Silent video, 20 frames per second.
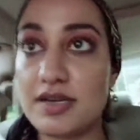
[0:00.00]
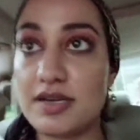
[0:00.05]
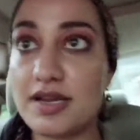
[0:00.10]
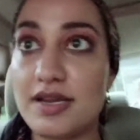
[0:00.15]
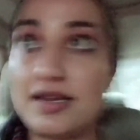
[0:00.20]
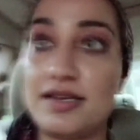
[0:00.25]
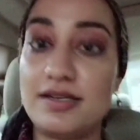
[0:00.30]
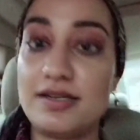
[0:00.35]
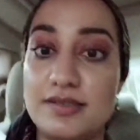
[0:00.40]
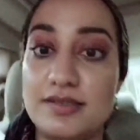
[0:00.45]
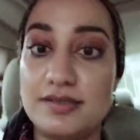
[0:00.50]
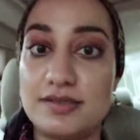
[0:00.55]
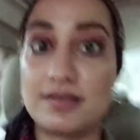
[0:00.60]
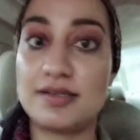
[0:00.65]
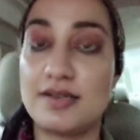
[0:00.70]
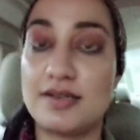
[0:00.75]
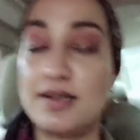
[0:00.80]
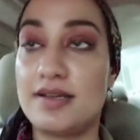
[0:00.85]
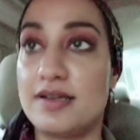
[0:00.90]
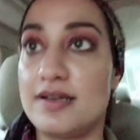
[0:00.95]
And
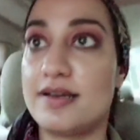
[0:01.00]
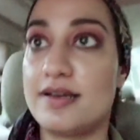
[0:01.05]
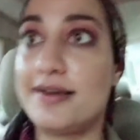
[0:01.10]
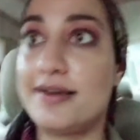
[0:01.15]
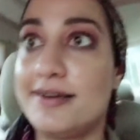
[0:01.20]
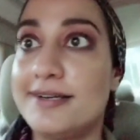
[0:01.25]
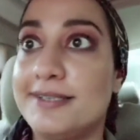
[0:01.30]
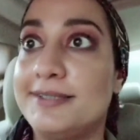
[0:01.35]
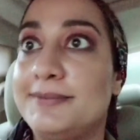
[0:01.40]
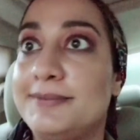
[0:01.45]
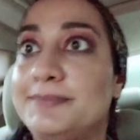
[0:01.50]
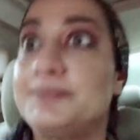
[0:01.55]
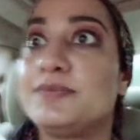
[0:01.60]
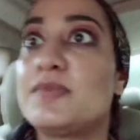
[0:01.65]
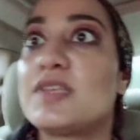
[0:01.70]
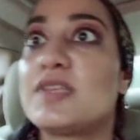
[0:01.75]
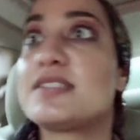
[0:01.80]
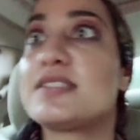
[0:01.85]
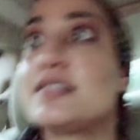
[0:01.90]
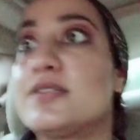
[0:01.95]

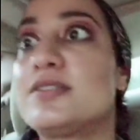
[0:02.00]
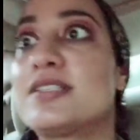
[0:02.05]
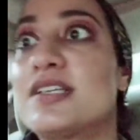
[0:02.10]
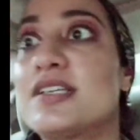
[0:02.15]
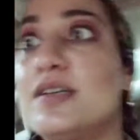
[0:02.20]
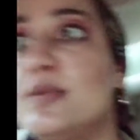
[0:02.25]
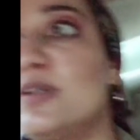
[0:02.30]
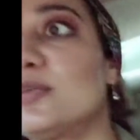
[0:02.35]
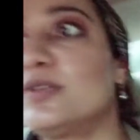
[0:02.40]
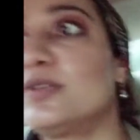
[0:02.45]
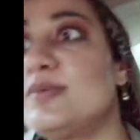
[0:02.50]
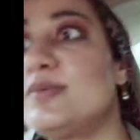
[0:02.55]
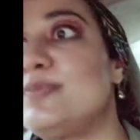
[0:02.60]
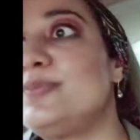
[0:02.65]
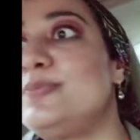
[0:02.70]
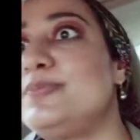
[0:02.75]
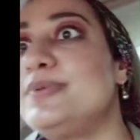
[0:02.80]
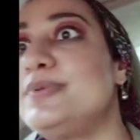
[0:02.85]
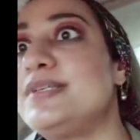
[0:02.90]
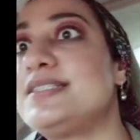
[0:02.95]
so it's going to be a really
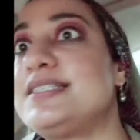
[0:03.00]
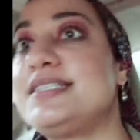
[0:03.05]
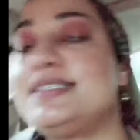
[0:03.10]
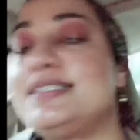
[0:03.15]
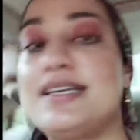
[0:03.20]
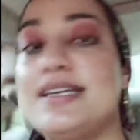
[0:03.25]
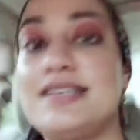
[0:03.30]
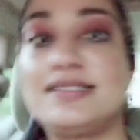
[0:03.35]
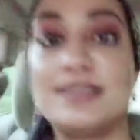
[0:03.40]
busy day